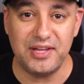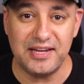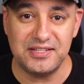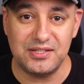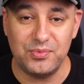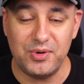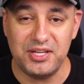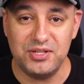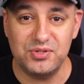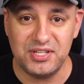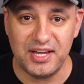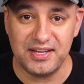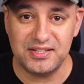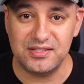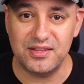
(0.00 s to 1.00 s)
that's the way you
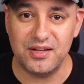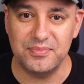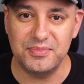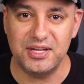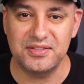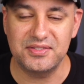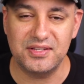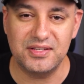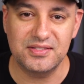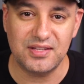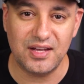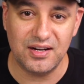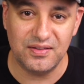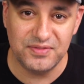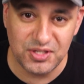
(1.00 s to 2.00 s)
test thumbnails
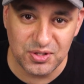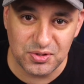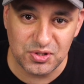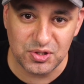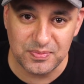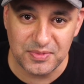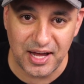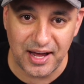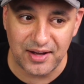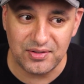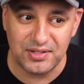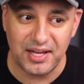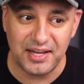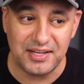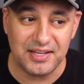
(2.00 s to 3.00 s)
inside of YouTube
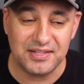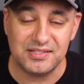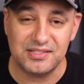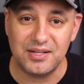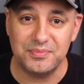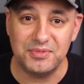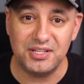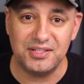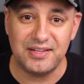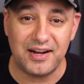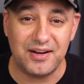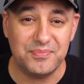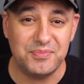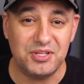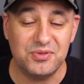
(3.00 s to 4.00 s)
now. Again, something that
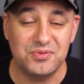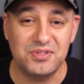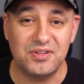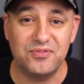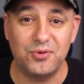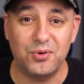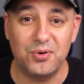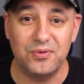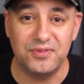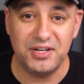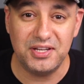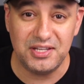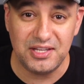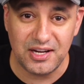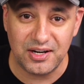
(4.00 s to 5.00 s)
I've been using for over a
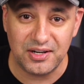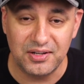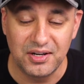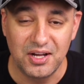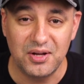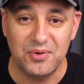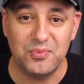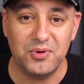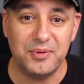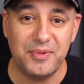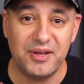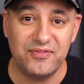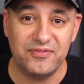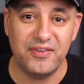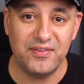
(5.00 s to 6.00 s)
year. One of
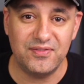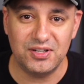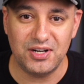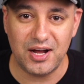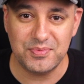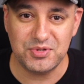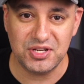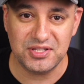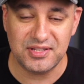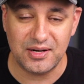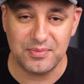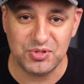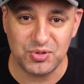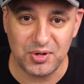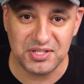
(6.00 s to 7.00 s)
my favorite options and
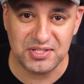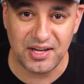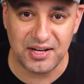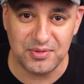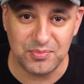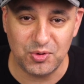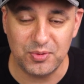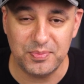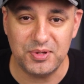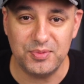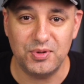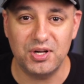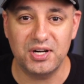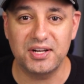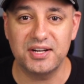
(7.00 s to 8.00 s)
I'm so excited more
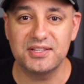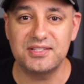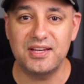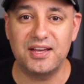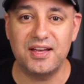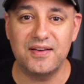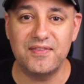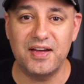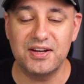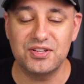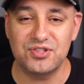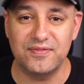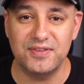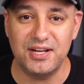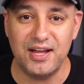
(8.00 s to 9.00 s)
people are gonna take
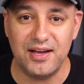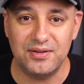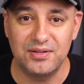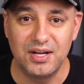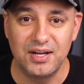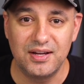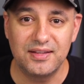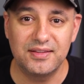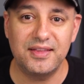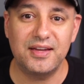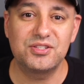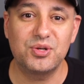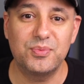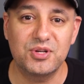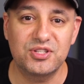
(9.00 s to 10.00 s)
advantage of it now.
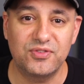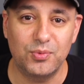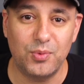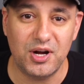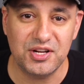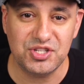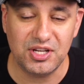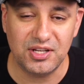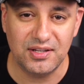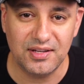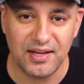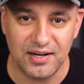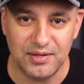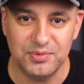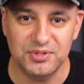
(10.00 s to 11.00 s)
Thanks so much for watching
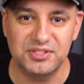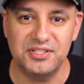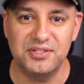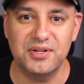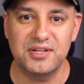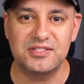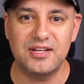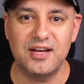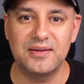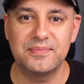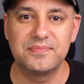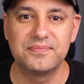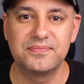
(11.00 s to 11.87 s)
and I will see you next time.